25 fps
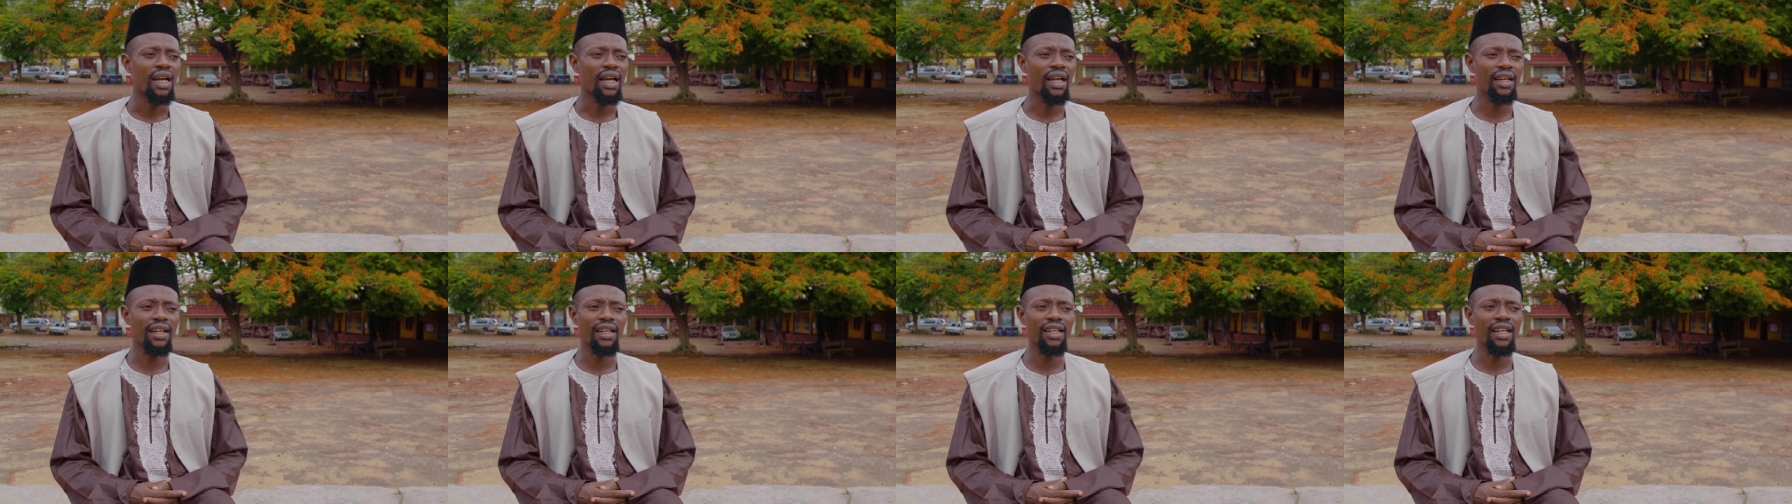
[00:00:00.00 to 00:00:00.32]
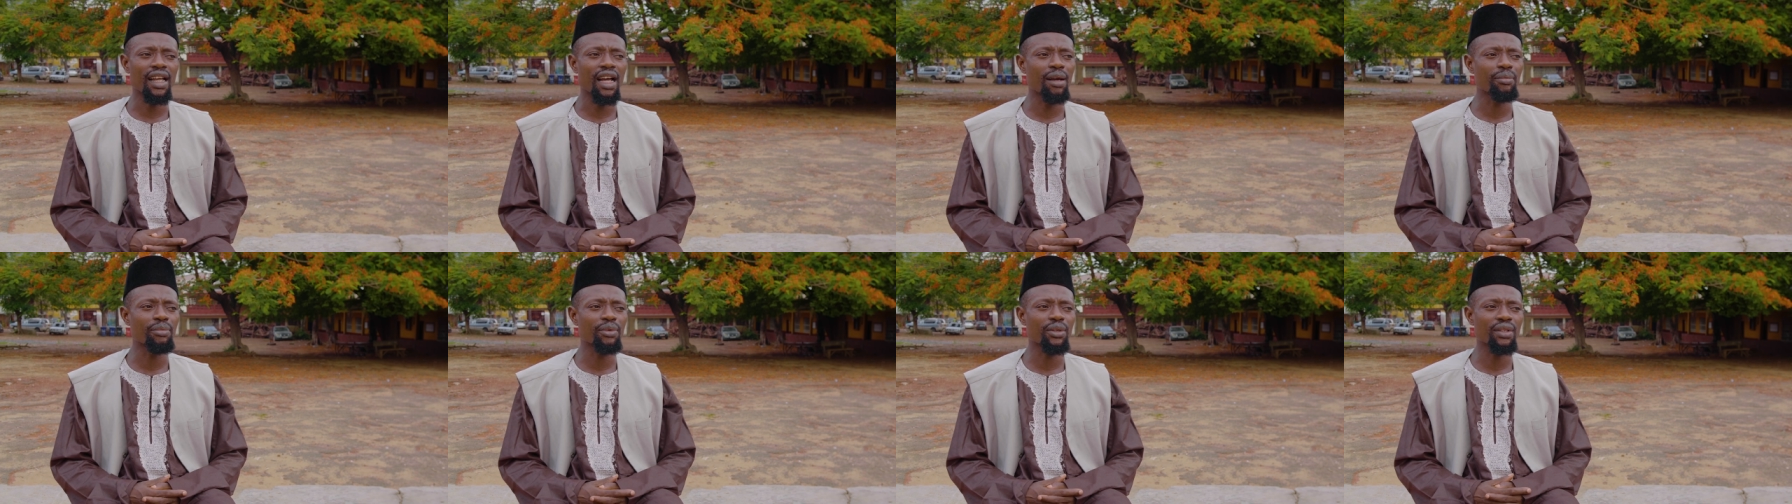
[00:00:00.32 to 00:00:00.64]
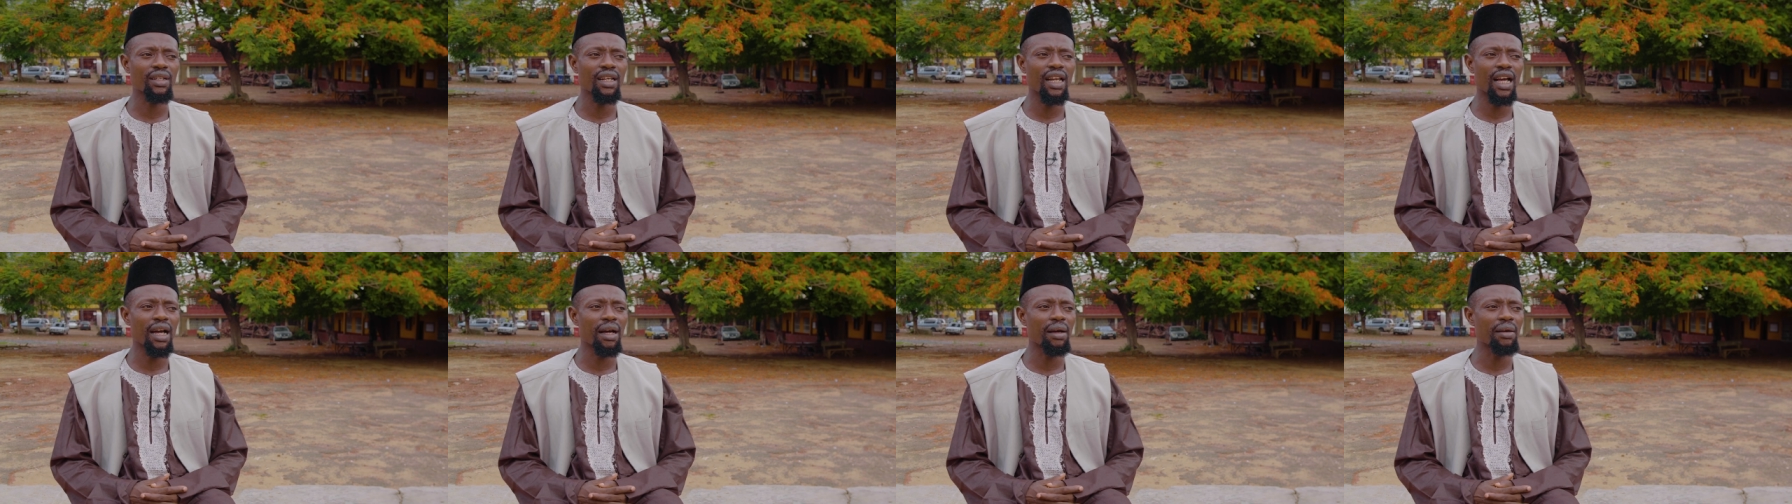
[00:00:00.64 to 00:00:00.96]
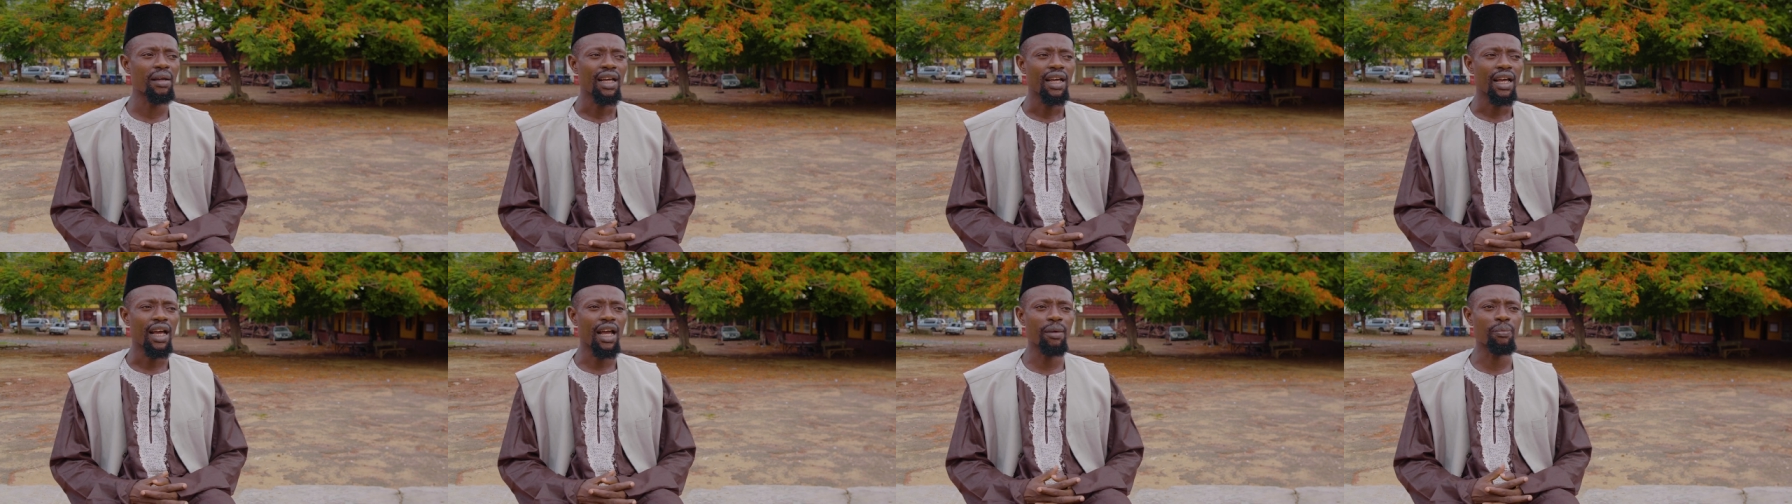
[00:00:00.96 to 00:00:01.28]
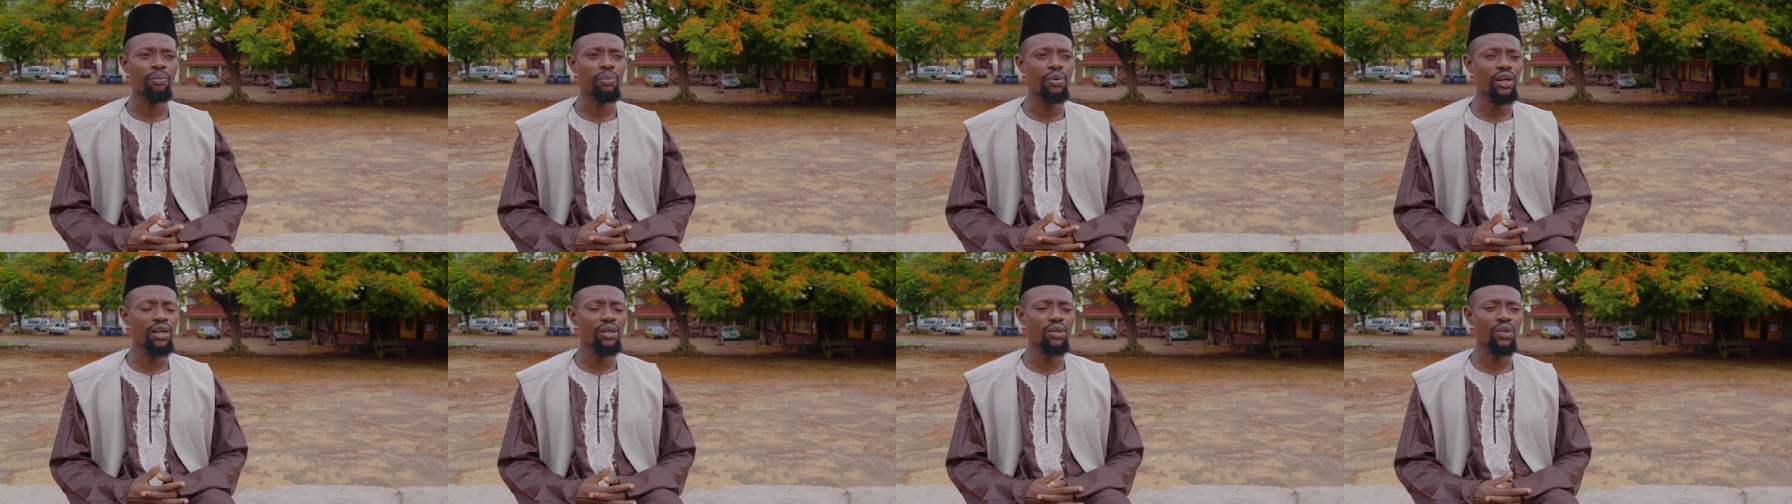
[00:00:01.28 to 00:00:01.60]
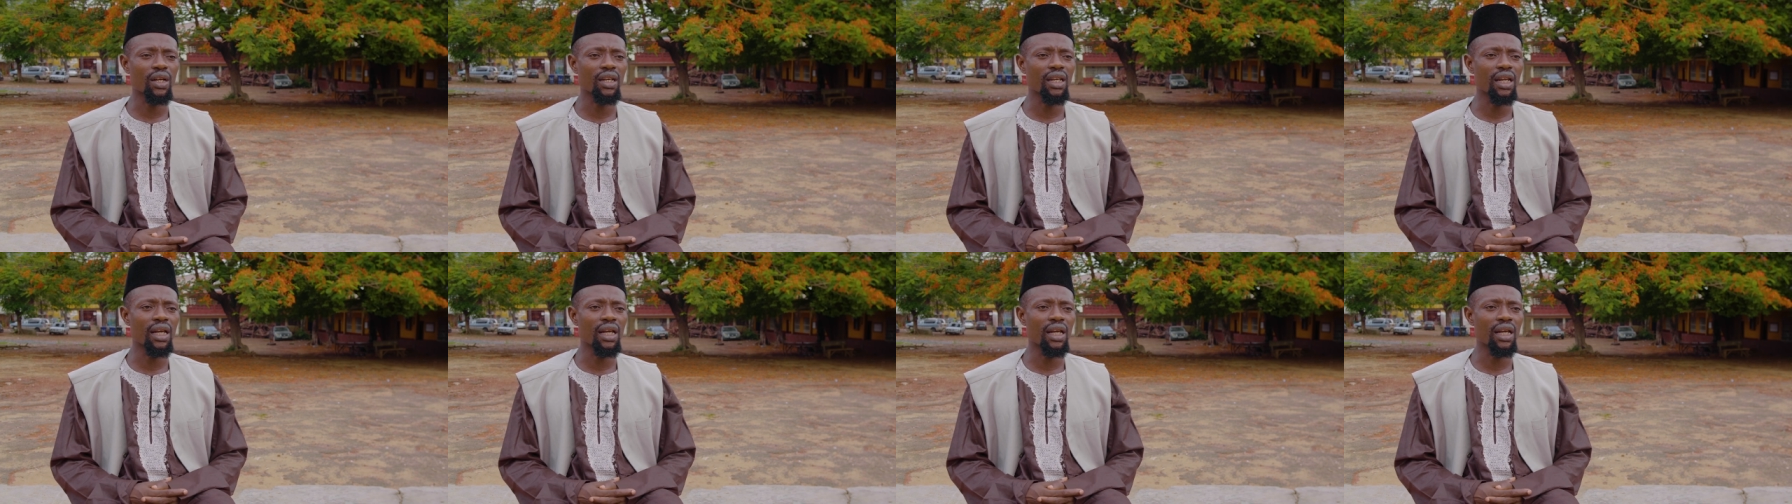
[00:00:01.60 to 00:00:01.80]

And alhamdulillah, I pray to